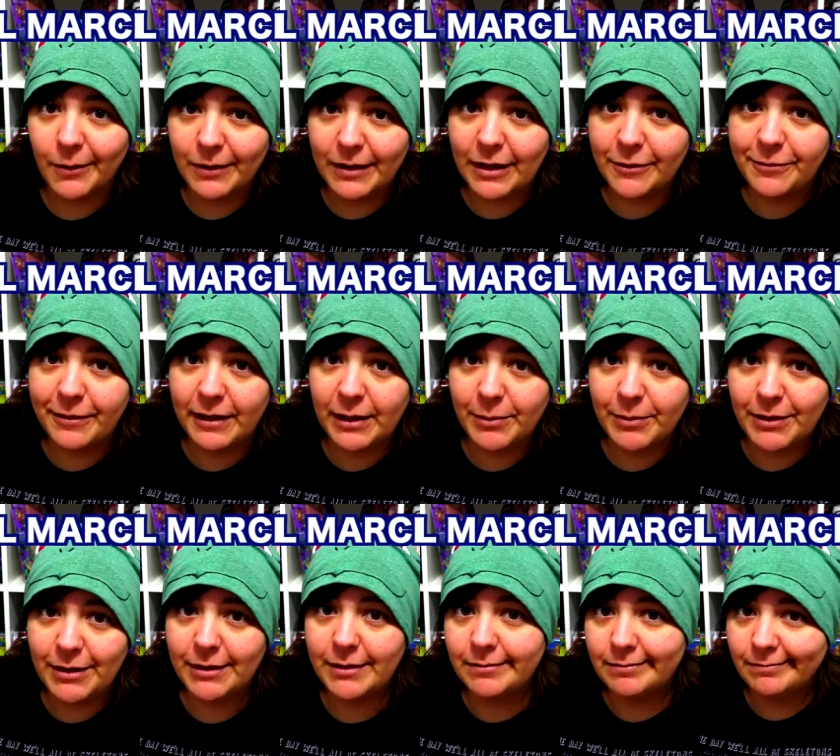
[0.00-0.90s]
Only
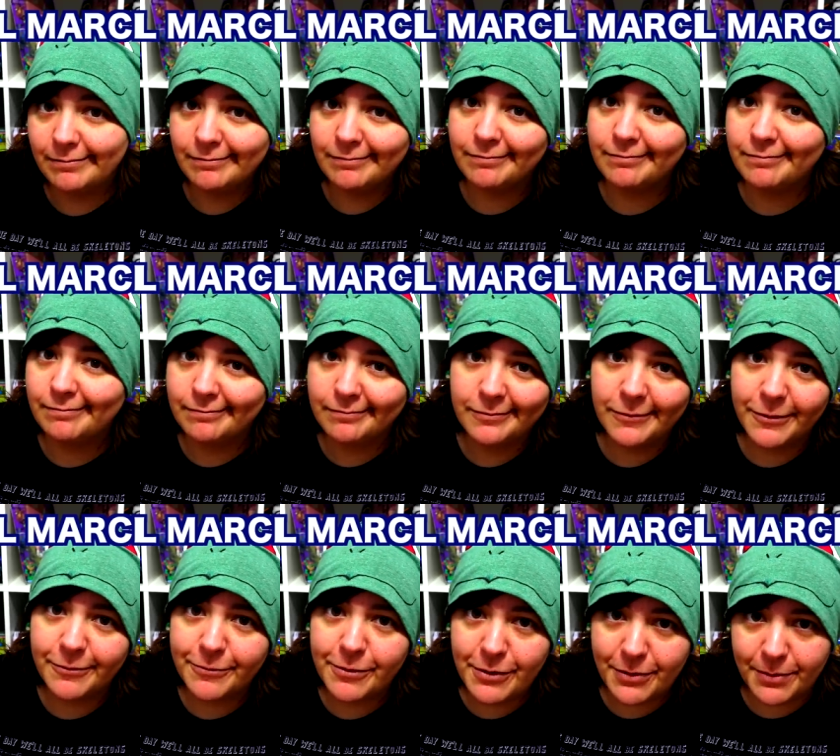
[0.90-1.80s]
available
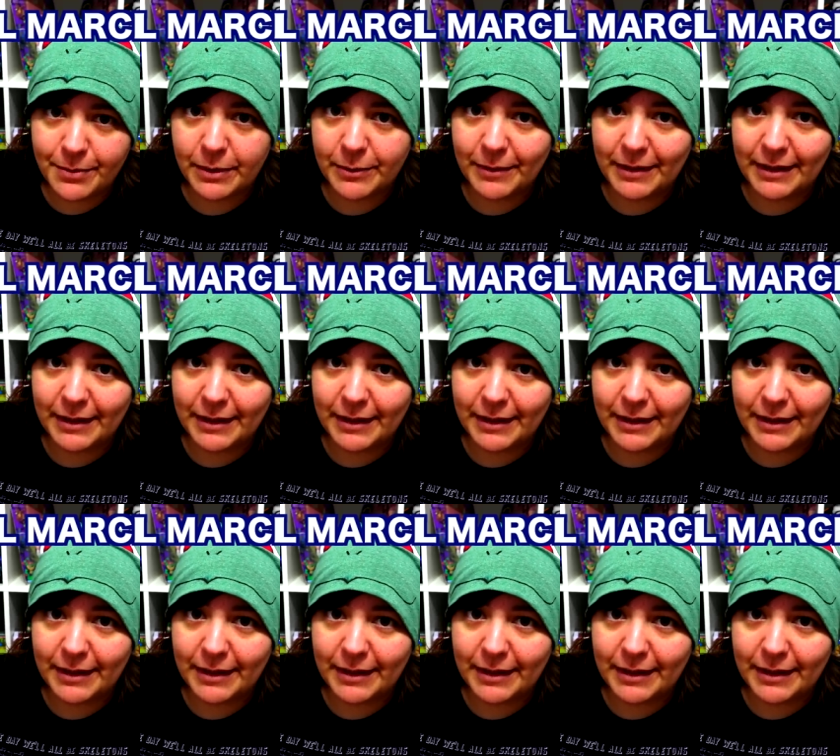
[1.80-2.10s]
for three